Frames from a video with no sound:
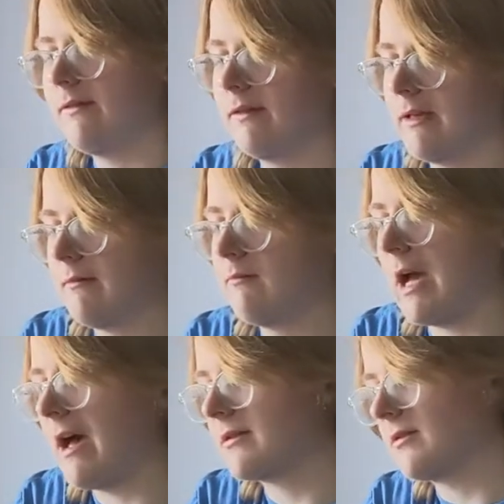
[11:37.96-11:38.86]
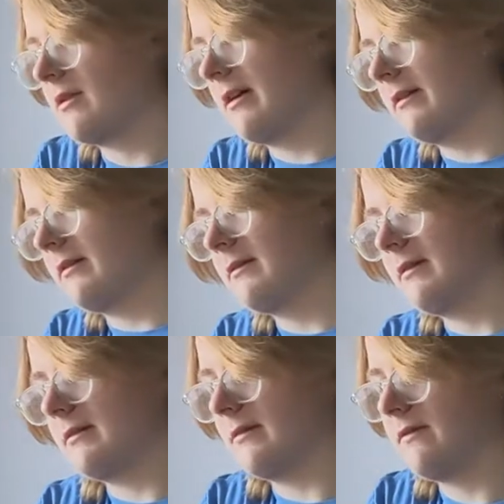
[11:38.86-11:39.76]
I feel like astronaut
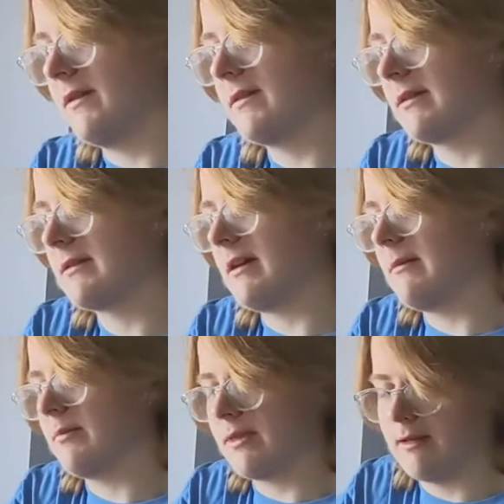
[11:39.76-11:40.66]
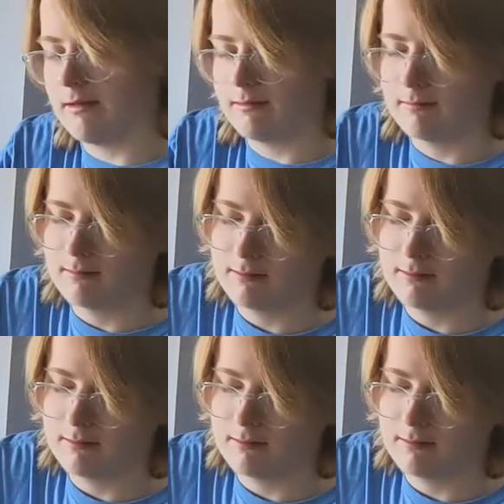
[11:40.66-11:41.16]
is a physics type thing.